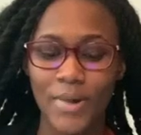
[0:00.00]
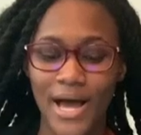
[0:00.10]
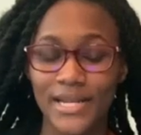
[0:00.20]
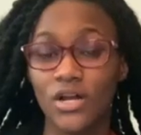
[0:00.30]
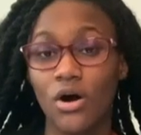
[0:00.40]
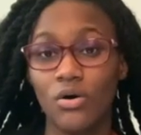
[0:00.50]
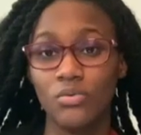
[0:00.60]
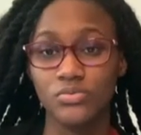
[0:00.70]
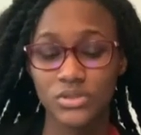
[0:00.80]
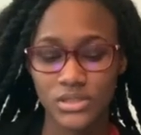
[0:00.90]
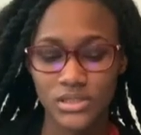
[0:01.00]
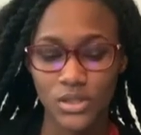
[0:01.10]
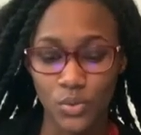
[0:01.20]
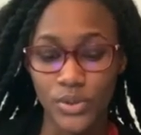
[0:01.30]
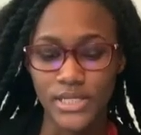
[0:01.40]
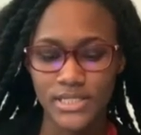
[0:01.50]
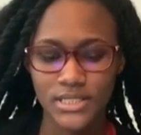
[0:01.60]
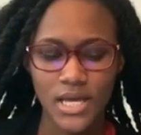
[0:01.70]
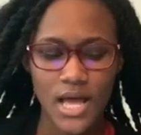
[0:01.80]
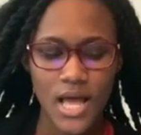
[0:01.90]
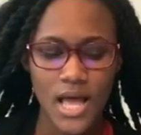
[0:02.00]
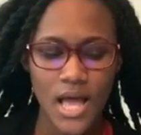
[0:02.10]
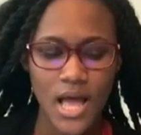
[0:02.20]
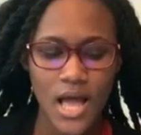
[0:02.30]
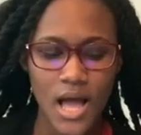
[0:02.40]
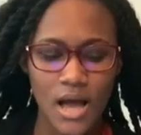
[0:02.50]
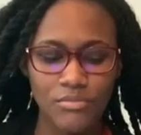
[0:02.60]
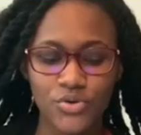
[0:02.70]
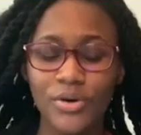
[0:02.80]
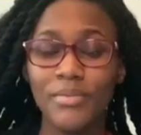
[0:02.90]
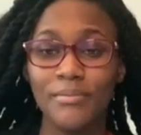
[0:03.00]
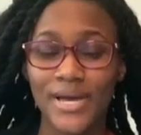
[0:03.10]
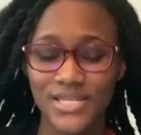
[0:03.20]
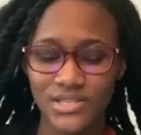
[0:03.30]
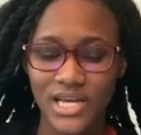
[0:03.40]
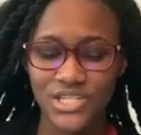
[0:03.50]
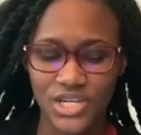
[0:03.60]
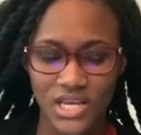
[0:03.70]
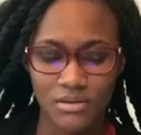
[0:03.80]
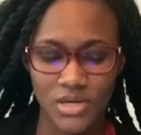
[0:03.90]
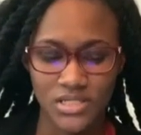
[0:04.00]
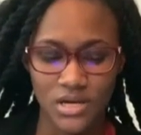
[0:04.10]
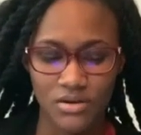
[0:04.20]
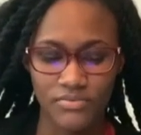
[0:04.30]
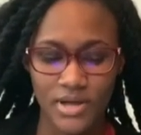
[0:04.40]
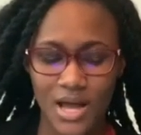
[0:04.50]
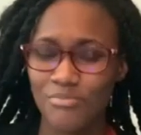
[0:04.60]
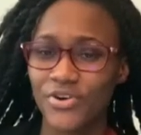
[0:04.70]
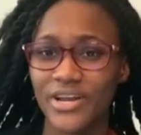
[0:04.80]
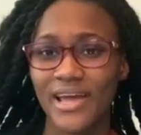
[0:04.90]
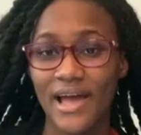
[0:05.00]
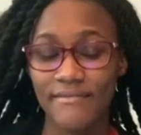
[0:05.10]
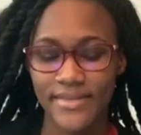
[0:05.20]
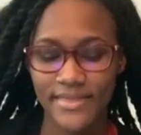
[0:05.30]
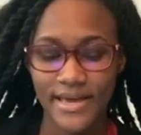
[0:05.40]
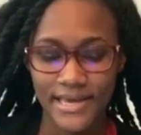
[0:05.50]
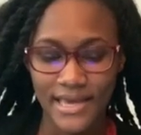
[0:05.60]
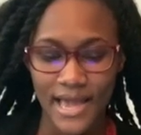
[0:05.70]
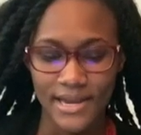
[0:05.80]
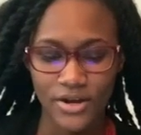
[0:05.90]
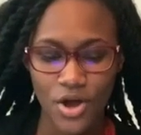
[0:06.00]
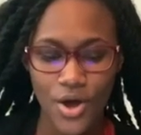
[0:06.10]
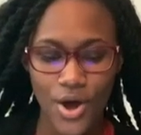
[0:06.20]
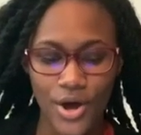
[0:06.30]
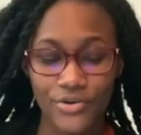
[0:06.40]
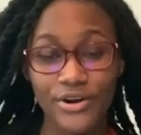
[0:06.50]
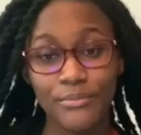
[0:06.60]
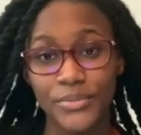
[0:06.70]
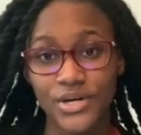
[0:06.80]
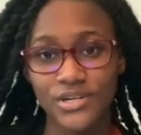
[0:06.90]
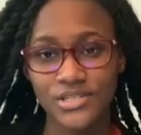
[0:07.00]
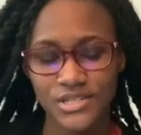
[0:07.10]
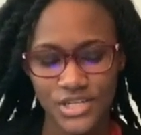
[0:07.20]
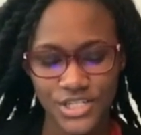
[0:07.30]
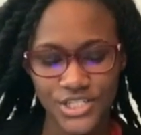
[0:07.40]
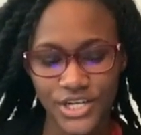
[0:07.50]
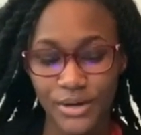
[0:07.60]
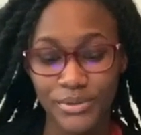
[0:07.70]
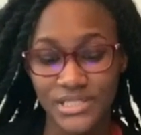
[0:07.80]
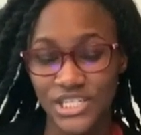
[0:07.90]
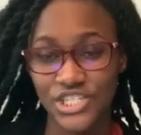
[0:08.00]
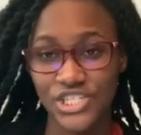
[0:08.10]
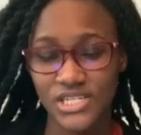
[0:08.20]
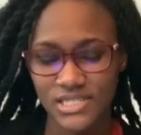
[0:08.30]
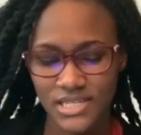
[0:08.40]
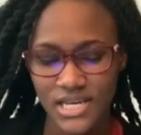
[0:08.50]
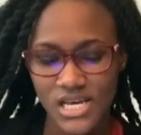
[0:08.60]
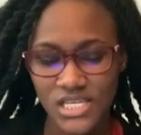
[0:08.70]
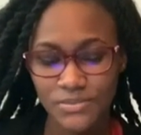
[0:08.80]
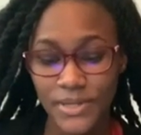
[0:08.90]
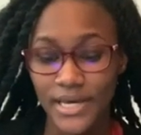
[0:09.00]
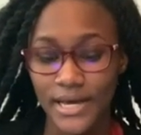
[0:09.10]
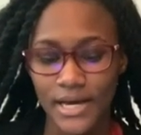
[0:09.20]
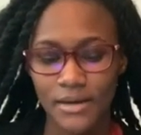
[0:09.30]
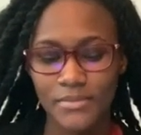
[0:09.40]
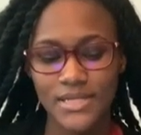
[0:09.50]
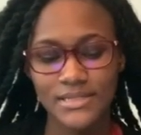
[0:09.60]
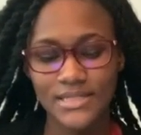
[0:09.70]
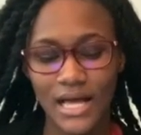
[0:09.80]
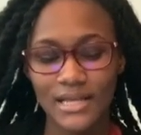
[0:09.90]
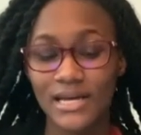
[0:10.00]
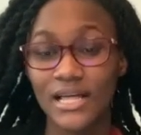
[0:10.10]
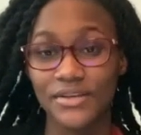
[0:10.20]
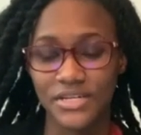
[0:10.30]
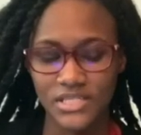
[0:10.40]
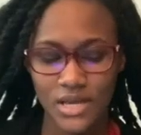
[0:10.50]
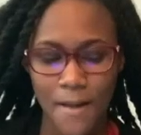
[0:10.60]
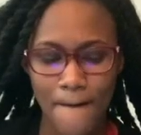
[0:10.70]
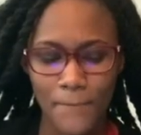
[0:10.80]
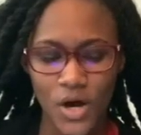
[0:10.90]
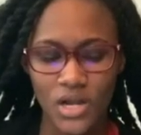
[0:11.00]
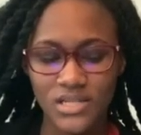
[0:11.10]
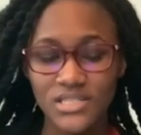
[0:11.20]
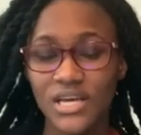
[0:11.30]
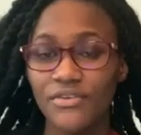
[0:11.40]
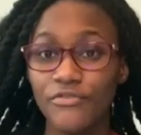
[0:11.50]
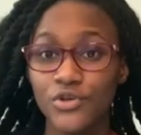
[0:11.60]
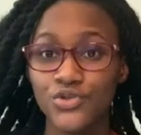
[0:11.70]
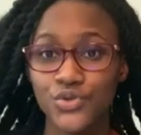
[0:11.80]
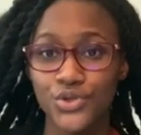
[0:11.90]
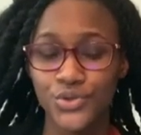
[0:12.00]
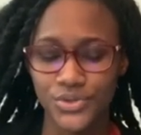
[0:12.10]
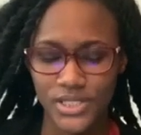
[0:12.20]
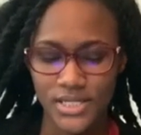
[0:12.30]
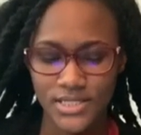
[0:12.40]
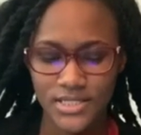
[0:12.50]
bad it all still was. I'm doing my best to educate myself. I'm reading everything I can, ordering books, sharing petitions, speaking up, telling others, but honestly, I feel so useless.